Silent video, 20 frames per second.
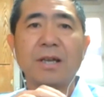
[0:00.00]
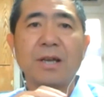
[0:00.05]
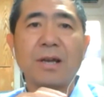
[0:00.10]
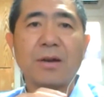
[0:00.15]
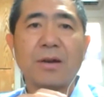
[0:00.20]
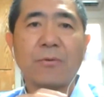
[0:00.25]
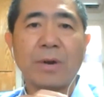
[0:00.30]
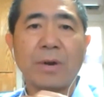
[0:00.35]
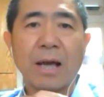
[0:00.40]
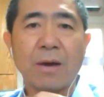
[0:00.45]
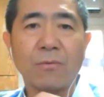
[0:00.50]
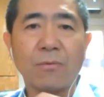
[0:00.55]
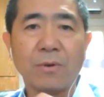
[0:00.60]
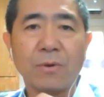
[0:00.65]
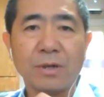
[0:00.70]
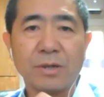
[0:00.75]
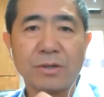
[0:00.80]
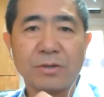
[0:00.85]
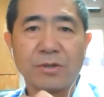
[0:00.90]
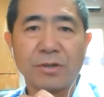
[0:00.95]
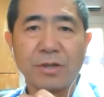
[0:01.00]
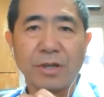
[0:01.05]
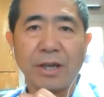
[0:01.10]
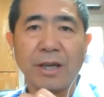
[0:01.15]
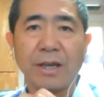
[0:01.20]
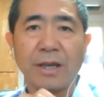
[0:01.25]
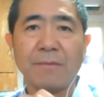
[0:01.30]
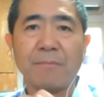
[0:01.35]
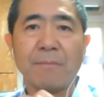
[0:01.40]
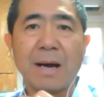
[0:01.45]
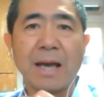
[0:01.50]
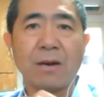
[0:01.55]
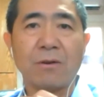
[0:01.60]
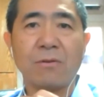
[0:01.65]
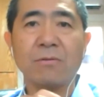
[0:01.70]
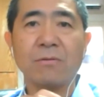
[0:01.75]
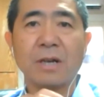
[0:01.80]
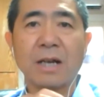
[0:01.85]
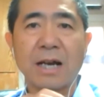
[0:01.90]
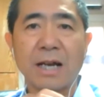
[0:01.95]
when I was in my
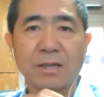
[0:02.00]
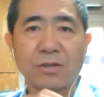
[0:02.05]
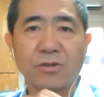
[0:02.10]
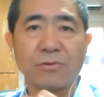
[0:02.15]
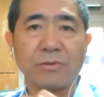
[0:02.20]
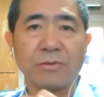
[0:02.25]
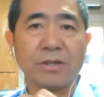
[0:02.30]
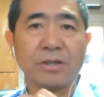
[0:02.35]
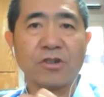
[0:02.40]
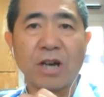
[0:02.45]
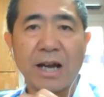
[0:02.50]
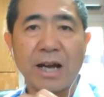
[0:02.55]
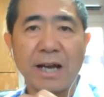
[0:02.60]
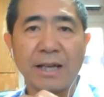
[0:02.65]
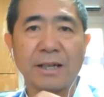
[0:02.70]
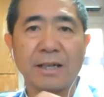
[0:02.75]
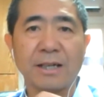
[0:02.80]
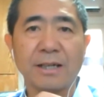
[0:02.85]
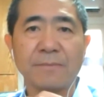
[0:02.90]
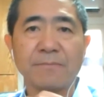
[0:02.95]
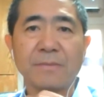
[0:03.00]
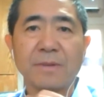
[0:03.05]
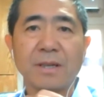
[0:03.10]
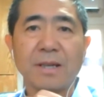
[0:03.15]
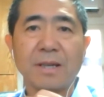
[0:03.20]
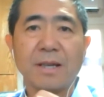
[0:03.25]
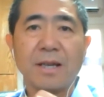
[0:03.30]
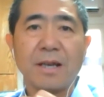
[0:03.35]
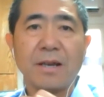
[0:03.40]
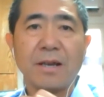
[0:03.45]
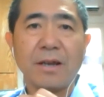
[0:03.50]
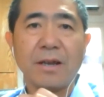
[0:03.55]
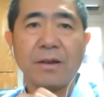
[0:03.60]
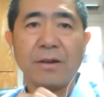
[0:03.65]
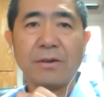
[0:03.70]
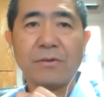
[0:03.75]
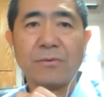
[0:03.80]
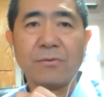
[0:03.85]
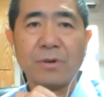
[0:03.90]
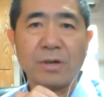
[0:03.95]
own country, China,
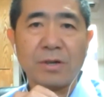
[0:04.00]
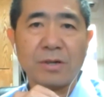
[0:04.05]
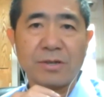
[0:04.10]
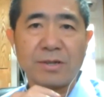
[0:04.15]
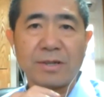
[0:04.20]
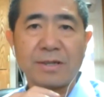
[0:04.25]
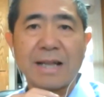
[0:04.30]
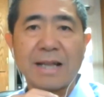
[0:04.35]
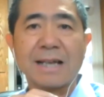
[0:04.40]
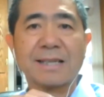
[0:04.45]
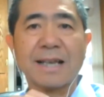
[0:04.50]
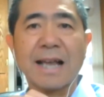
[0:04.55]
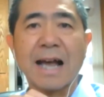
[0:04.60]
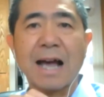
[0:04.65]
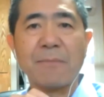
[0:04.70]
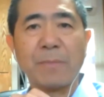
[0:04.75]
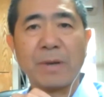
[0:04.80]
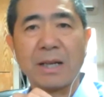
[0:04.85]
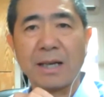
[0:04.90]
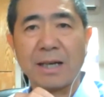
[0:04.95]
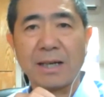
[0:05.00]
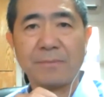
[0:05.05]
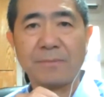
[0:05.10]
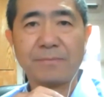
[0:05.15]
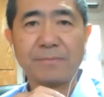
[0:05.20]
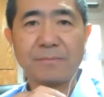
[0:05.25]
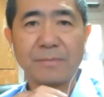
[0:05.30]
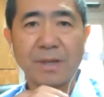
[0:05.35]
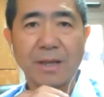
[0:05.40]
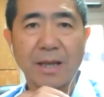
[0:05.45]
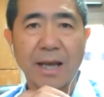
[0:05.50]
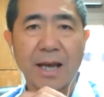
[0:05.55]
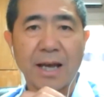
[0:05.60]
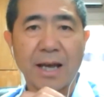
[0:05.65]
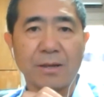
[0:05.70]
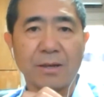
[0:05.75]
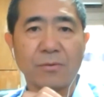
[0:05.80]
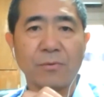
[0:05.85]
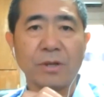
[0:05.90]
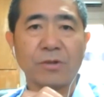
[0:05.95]
it was das Kapital,
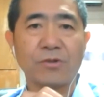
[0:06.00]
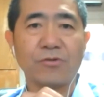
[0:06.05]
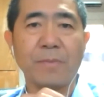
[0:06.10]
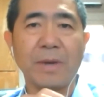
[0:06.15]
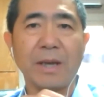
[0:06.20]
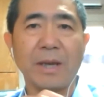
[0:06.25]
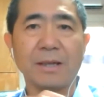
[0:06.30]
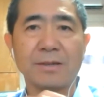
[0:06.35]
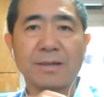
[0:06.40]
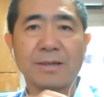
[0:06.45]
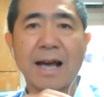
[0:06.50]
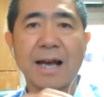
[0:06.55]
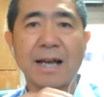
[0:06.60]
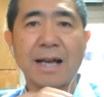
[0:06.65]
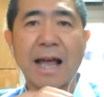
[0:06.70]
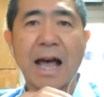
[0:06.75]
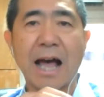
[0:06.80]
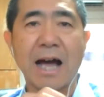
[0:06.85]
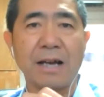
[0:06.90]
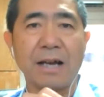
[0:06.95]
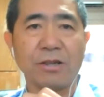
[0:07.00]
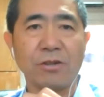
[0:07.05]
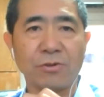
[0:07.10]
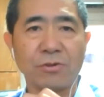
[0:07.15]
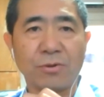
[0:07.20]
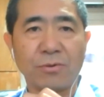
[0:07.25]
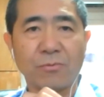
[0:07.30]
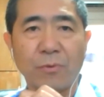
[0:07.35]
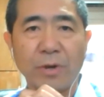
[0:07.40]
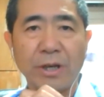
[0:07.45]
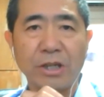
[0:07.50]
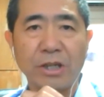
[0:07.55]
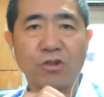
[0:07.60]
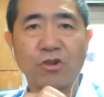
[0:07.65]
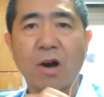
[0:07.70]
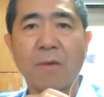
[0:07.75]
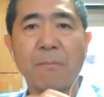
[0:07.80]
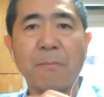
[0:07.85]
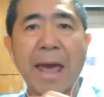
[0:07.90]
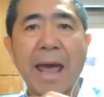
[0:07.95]
and which means that we
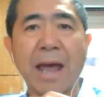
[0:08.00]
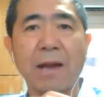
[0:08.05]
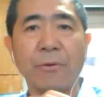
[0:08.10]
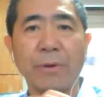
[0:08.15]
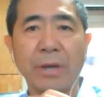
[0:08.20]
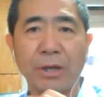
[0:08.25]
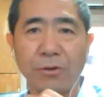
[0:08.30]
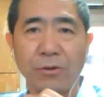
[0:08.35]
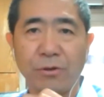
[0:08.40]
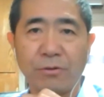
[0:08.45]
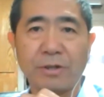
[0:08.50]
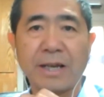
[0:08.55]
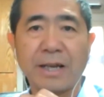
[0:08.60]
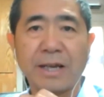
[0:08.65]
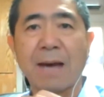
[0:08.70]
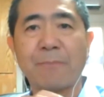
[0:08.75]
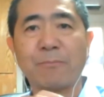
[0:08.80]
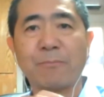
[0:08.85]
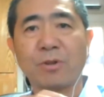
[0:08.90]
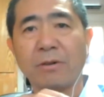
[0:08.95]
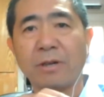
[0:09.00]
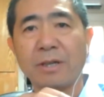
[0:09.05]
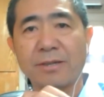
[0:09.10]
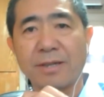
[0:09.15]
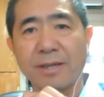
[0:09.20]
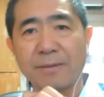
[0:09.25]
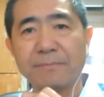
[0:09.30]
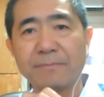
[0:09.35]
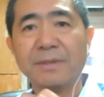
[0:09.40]
shall bury you, the capitalism.